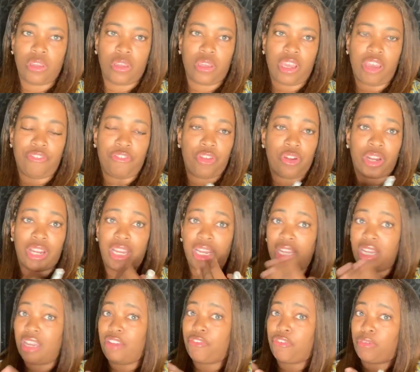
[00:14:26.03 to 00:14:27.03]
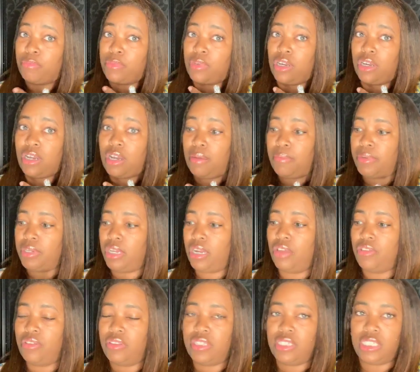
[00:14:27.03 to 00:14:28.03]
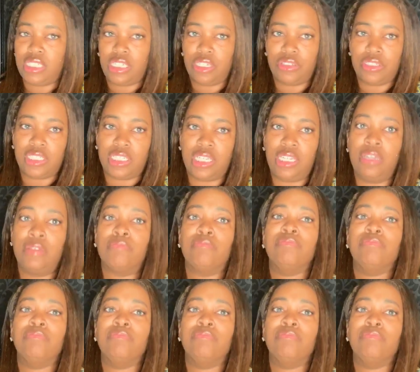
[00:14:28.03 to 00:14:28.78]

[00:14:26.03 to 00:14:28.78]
if you're getting it from a company other than TLC,